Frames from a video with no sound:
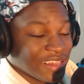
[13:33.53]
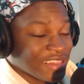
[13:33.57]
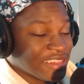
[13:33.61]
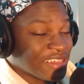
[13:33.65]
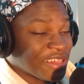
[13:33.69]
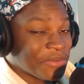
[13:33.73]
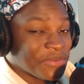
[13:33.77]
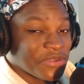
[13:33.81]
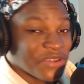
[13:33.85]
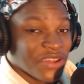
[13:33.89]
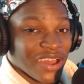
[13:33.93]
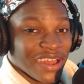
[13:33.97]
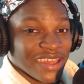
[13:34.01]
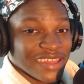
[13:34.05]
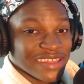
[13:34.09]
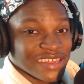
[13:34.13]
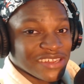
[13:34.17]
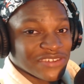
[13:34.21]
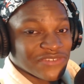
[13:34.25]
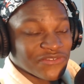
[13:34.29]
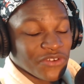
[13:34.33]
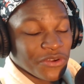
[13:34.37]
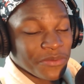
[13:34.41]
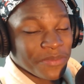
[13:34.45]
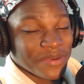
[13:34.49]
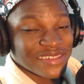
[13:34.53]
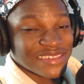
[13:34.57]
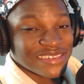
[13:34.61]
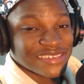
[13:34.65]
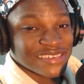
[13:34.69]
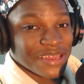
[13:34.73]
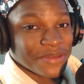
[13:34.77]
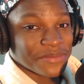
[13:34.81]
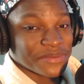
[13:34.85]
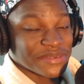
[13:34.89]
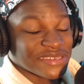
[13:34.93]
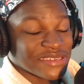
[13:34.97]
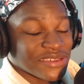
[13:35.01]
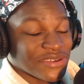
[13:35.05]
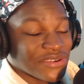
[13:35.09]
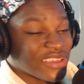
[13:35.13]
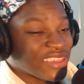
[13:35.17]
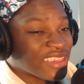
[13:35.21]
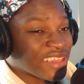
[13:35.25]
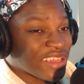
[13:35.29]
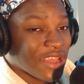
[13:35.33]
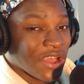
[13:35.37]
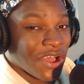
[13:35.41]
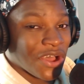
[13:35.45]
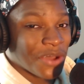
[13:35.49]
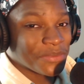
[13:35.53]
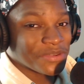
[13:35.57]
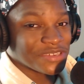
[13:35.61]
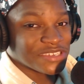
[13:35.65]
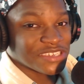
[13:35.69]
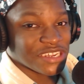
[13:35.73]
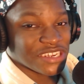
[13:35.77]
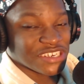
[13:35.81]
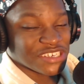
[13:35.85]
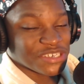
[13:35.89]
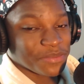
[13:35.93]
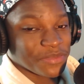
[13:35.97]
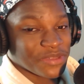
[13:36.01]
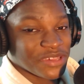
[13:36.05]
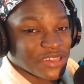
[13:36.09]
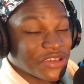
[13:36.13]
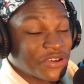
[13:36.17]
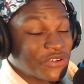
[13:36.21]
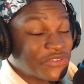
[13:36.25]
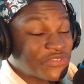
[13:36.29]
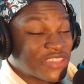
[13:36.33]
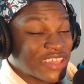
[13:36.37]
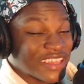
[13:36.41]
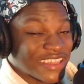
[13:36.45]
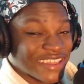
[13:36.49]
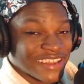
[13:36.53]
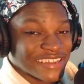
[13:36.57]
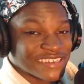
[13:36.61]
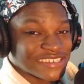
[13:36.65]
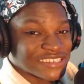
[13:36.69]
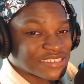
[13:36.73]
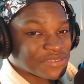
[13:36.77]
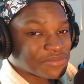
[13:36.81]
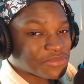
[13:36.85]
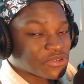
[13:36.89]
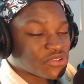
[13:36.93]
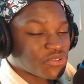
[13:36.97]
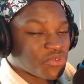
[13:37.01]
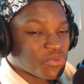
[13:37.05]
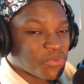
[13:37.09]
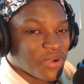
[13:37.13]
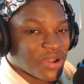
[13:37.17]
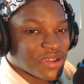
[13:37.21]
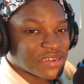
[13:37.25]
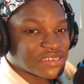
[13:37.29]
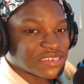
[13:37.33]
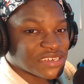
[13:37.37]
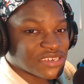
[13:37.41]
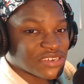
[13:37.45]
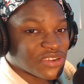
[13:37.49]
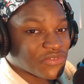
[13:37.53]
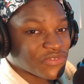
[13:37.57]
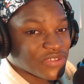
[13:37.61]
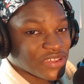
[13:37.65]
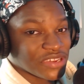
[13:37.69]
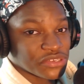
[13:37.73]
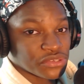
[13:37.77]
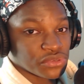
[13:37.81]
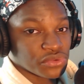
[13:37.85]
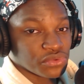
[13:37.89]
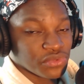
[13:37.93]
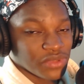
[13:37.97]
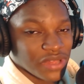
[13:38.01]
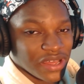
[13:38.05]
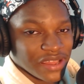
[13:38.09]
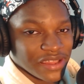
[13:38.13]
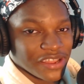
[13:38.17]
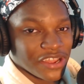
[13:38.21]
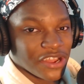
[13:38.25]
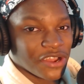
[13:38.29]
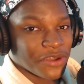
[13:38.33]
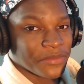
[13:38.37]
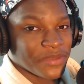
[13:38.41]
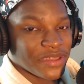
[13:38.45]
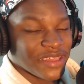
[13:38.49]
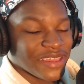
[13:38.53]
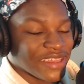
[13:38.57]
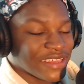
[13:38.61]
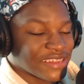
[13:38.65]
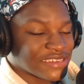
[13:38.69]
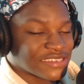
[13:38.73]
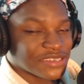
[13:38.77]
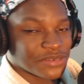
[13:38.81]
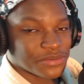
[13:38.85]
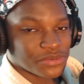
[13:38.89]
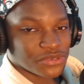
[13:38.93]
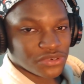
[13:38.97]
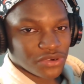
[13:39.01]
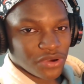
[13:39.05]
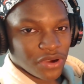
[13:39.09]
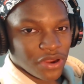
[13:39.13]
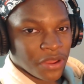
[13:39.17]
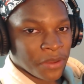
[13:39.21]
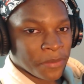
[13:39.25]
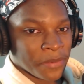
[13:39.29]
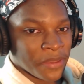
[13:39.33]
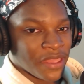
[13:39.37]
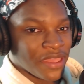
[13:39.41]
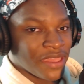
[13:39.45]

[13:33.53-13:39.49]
Let me know how you guys feel about this episode in the comment section below. Thank you guys so much for watching. Don't forget to like, comment, and subscribe.